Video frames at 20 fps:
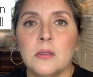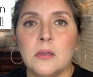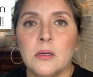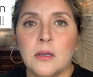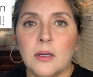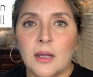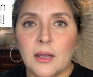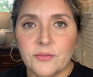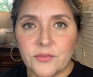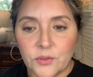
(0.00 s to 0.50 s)

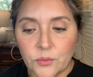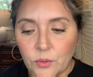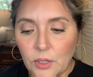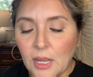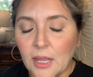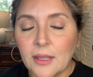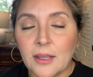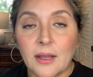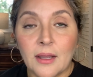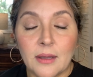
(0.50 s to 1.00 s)
after
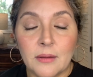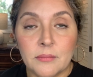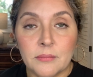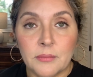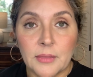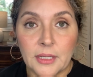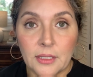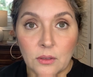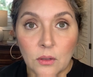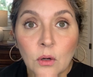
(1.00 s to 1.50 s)
I got
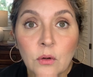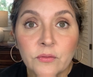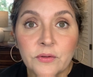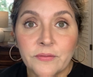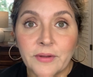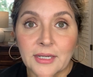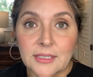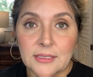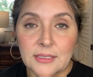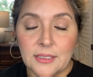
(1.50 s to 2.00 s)
my COVID
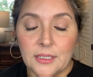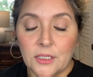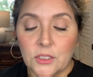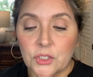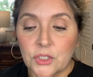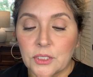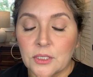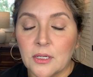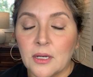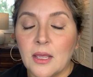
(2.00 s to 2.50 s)

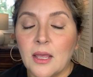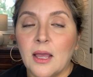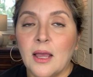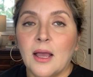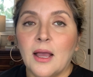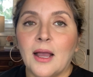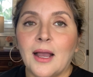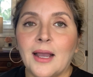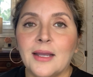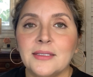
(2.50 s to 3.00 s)
vaccination,
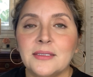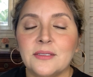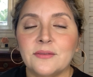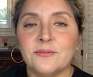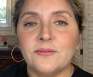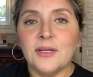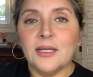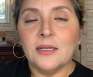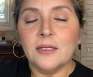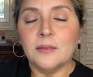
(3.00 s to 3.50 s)
I
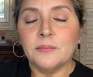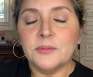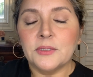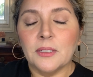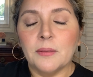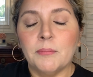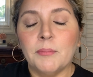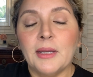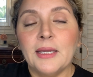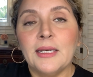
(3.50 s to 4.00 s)

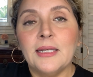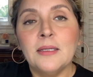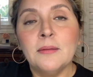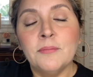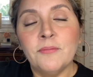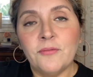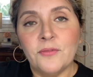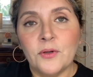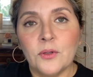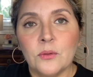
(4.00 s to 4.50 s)
developed my
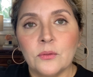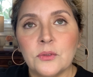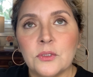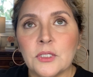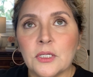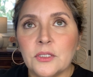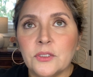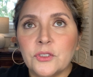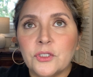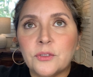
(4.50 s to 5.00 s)
lymph nodes
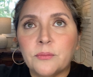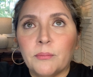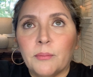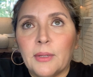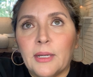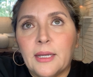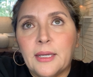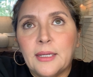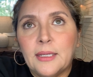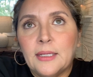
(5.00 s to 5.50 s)
under
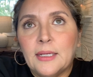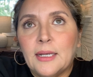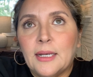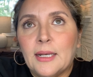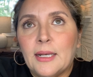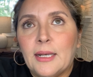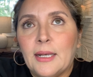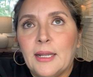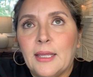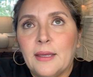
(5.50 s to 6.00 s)
my
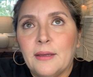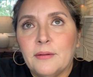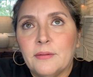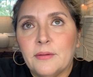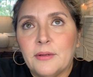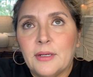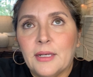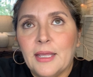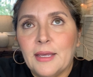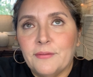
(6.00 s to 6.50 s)

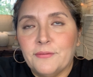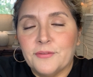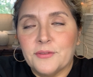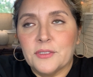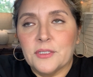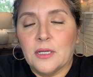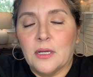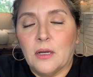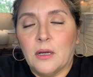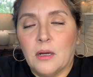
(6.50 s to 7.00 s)

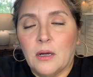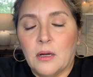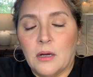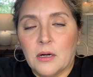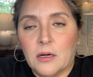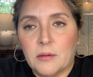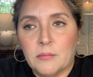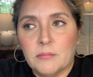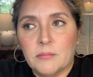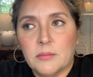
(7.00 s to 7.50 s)
left
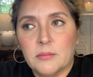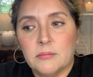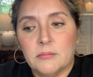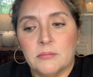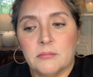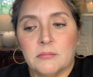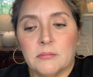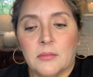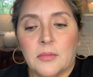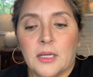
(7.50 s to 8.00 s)
arm
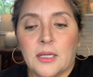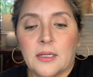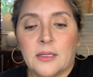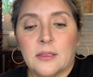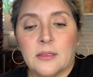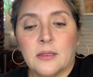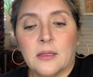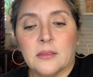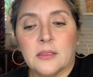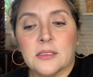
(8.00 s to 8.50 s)

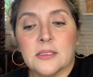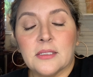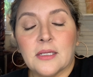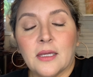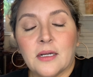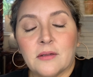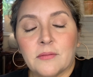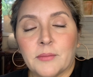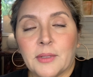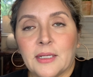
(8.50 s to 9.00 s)
and on the
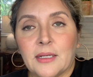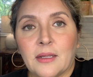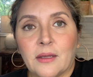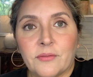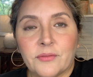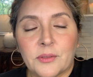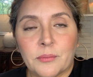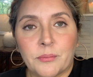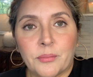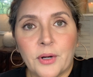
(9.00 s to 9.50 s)
side of my
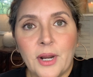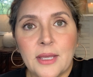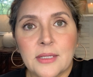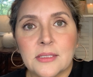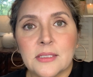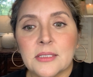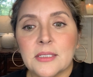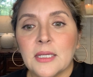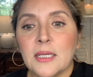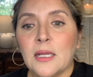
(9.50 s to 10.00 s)
left
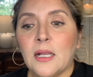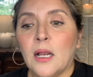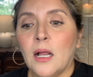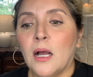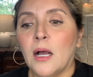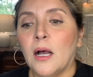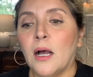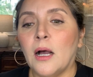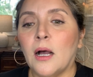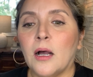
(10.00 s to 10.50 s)
breast.
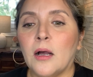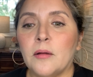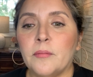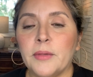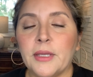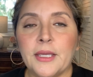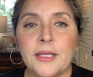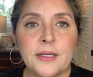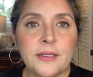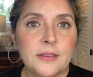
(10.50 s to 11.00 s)

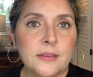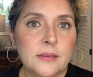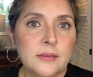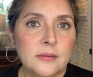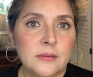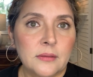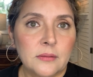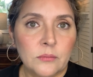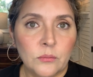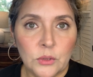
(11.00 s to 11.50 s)
It
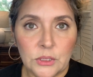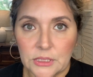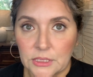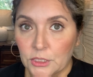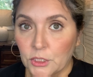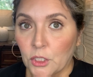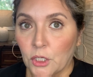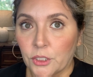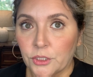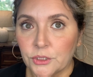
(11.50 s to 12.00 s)
was
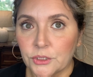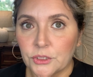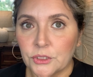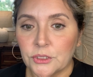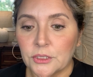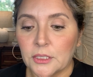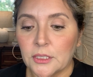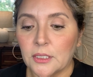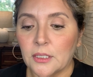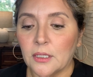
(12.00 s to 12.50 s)

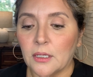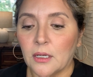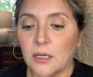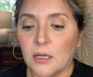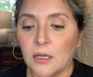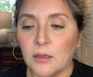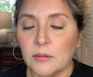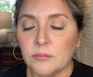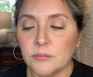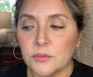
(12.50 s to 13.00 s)
enlarged
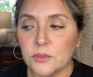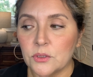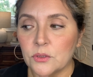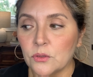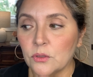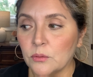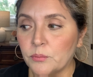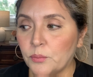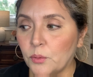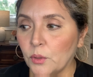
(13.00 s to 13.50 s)
to
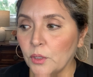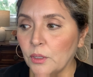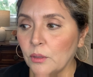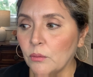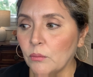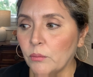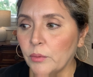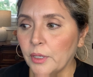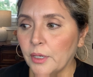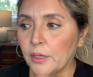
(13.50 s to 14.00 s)
the
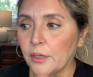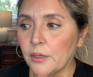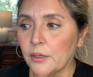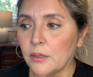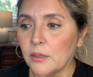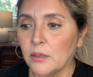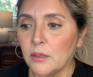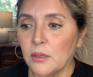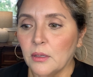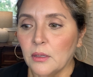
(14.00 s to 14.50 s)
point where,